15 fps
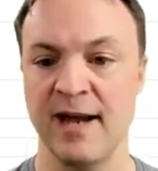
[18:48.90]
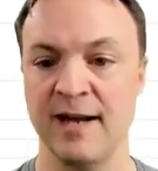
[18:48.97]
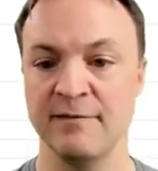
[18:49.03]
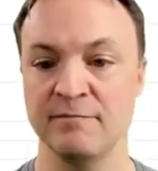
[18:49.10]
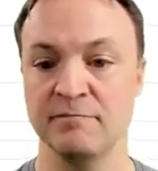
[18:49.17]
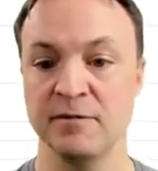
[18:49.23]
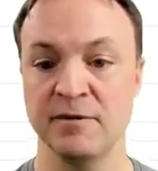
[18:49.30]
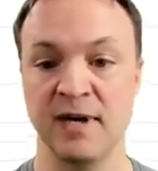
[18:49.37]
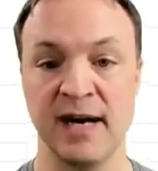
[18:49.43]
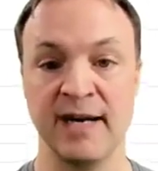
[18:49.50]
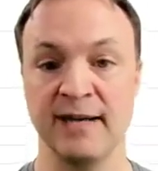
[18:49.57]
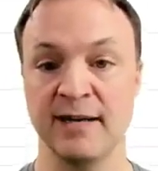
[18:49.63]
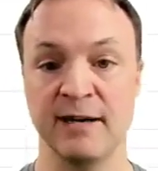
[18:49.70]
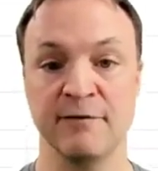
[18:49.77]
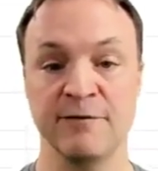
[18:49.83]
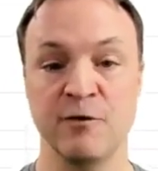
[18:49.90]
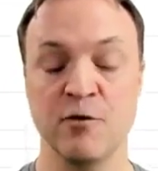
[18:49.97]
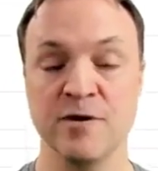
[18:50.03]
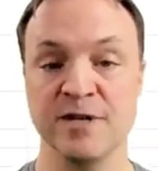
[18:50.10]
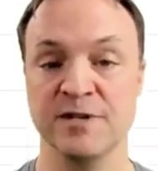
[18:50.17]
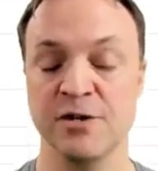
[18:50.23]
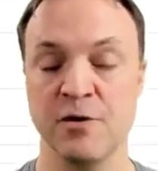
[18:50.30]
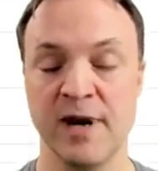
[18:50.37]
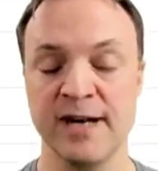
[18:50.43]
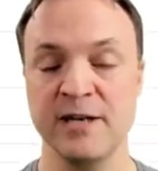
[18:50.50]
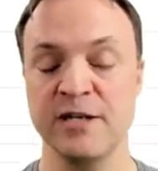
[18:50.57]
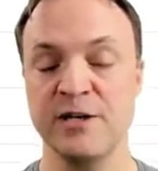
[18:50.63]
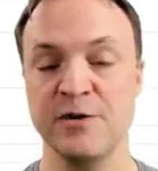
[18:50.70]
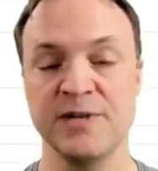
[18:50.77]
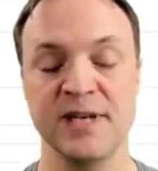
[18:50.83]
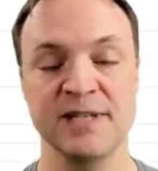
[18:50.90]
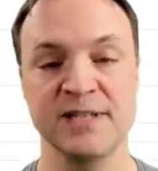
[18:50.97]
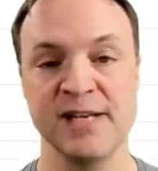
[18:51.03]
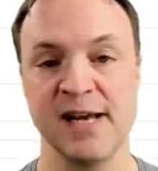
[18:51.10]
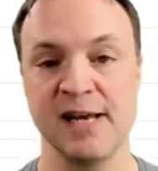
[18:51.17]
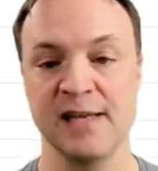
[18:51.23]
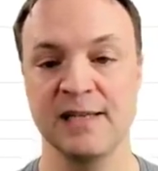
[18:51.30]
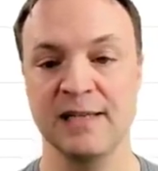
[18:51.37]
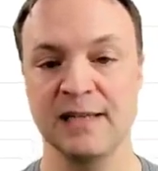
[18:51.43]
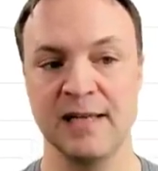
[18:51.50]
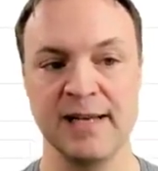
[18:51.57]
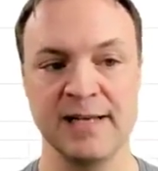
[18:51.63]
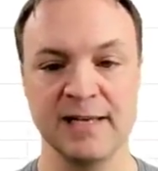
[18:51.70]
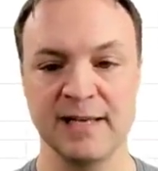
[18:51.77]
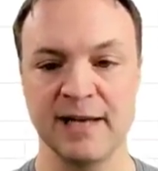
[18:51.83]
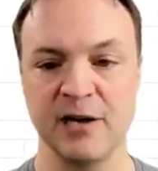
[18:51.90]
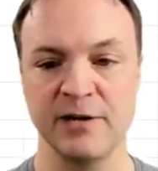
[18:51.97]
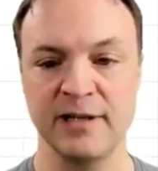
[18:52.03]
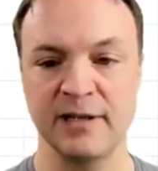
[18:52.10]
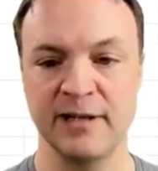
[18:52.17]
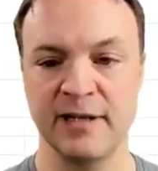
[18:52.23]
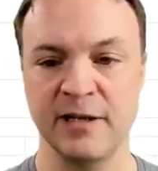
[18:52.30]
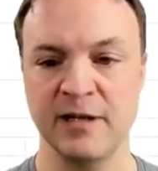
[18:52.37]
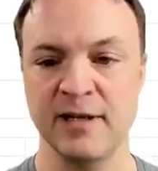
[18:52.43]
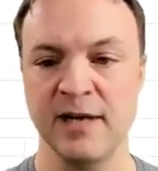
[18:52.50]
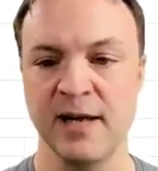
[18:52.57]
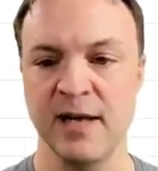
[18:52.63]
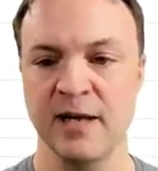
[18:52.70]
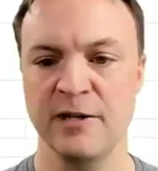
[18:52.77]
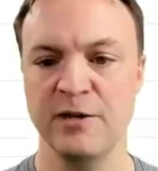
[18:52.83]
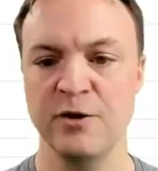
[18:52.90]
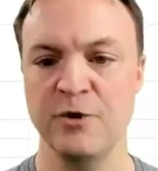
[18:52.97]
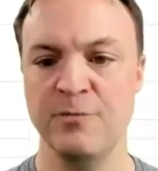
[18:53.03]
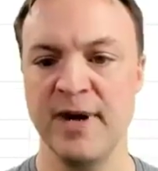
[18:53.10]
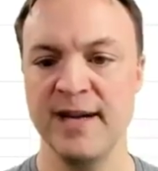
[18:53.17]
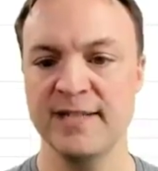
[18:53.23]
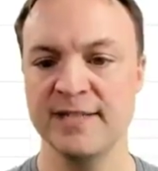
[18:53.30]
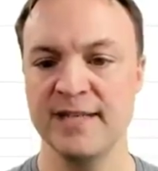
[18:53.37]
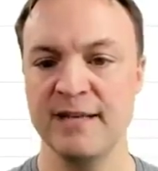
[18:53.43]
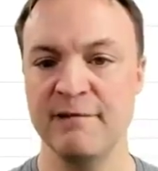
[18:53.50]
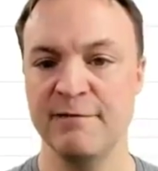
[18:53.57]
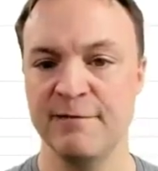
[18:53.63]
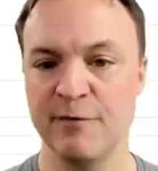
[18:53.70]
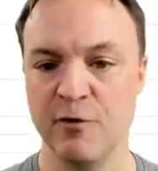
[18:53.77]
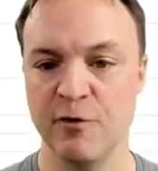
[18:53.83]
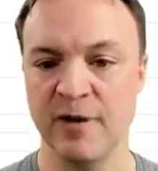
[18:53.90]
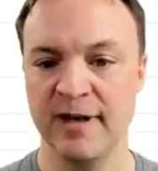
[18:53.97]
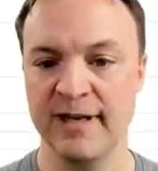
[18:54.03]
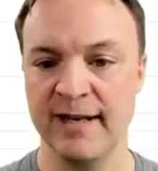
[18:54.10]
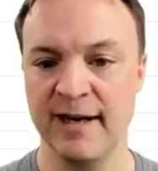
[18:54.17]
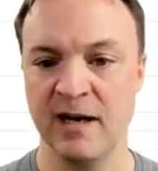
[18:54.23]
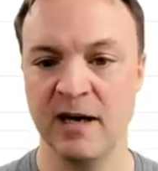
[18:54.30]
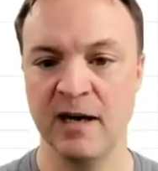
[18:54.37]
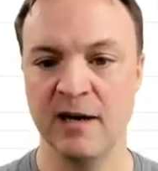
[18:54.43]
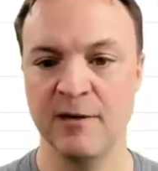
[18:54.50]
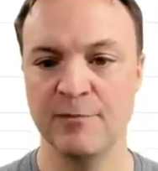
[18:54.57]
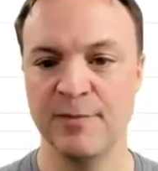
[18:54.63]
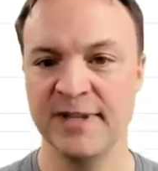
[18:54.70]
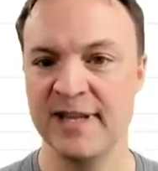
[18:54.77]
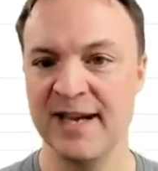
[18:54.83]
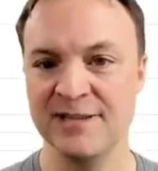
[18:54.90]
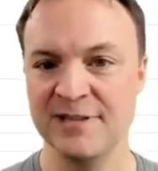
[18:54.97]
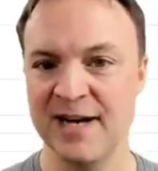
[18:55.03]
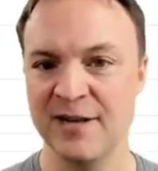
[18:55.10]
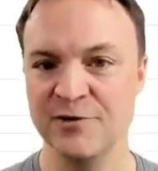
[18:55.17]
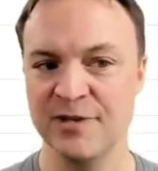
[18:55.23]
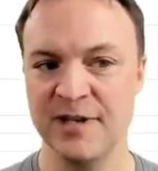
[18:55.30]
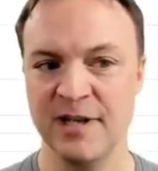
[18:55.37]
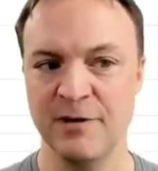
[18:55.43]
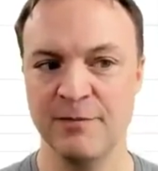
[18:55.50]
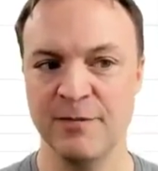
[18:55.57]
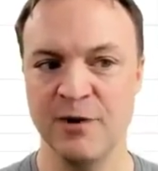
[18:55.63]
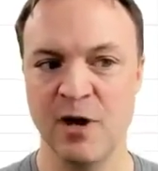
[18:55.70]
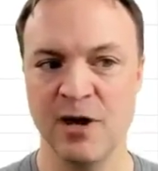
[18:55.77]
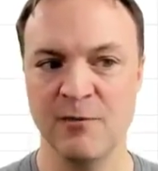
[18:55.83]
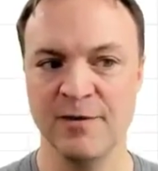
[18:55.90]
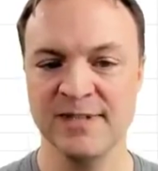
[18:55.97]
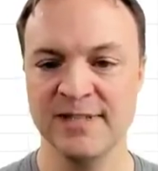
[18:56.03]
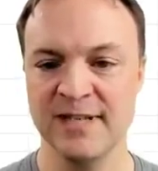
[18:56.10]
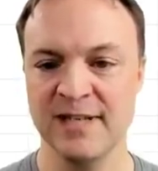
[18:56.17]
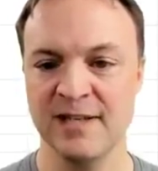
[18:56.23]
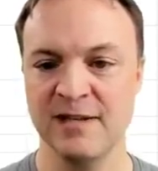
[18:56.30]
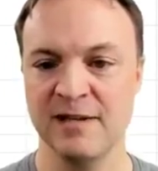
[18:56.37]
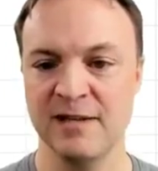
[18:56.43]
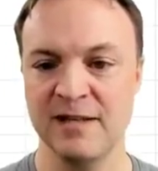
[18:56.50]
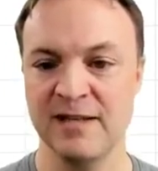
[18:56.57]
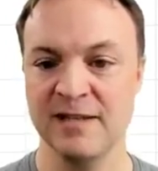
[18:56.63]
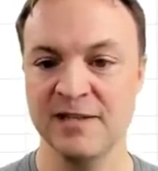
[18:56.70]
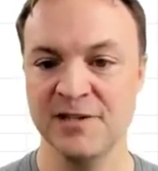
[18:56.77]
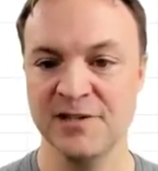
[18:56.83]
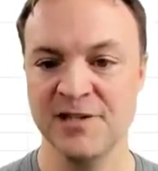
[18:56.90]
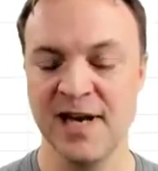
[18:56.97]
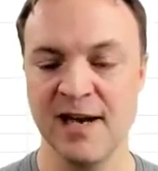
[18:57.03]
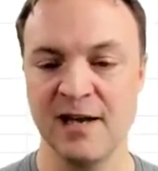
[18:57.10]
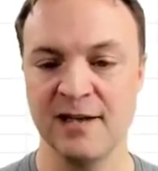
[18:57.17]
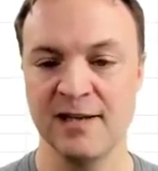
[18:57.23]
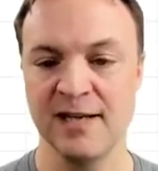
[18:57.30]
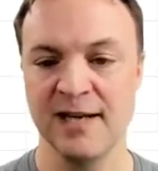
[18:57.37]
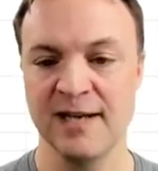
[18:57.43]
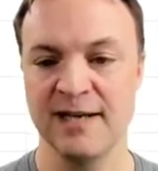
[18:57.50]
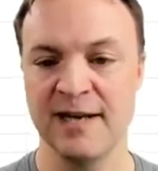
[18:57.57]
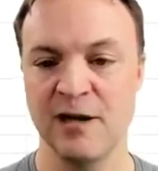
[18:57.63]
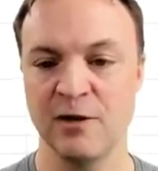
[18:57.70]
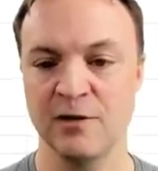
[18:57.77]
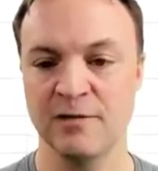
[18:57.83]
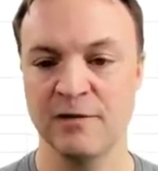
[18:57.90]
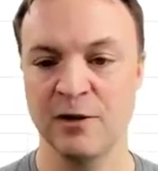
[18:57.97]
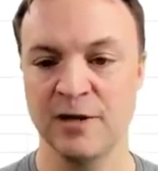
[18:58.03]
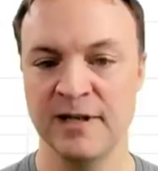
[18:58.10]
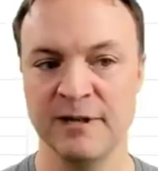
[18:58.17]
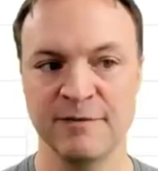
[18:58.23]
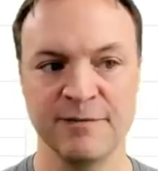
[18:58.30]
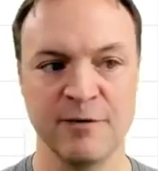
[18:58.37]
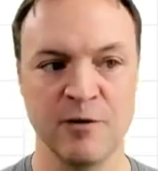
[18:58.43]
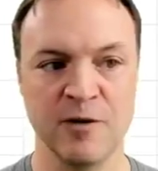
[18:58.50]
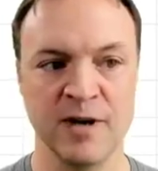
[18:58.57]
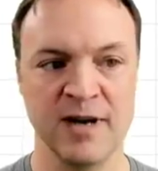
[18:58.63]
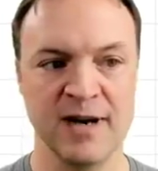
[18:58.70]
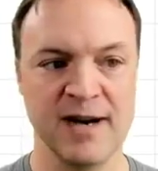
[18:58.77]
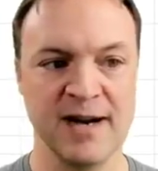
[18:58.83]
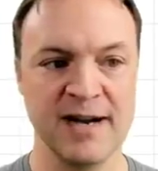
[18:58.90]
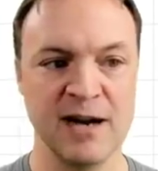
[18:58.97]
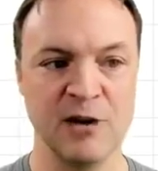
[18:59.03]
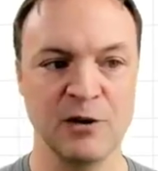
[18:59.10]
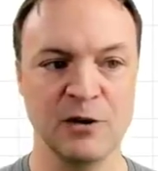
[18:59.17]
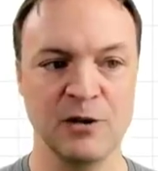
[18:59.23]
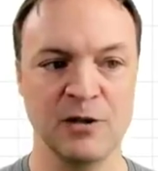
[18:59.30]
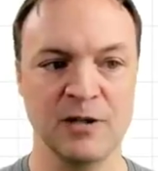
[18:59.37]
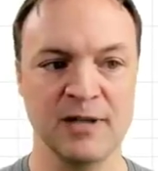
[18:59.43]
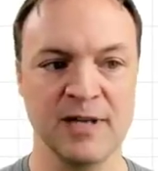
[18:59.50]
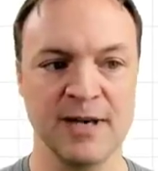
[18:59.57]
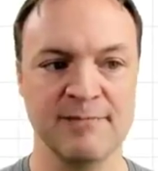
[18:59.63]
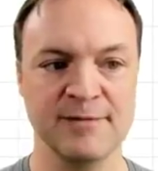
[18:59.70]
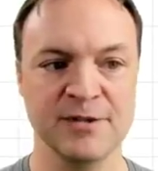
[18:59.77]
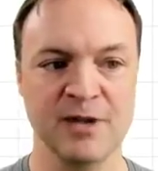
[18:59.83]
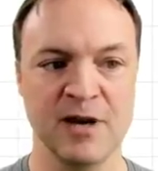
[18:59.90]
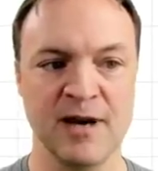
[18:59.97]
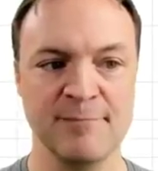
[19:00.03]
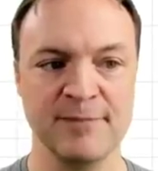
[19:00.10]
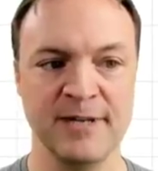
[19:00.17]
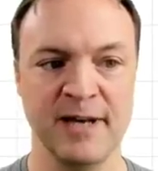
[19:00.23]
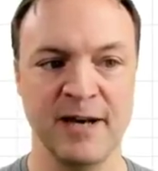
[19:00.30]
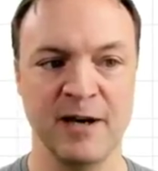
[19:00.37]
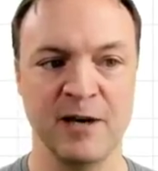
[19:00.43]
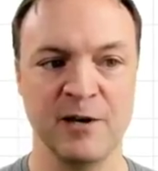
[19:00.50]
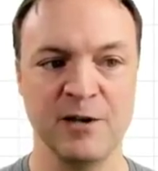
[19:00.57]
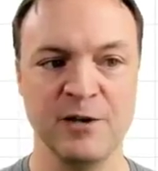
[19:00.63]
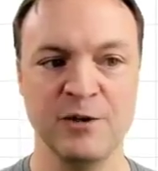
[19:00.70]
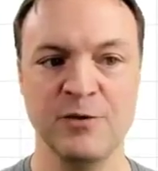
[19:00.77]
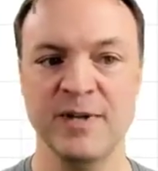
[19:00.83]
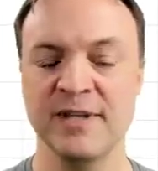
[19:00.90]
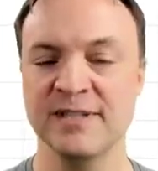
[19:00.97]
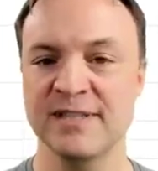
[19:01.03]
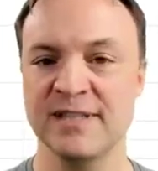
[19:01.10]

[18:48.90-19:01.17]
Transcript: and I get 4. So I could use Excel like a calculator. You may see 4 here, but that's actually not what's in this cell. Now look at the 4, and now look up top here. You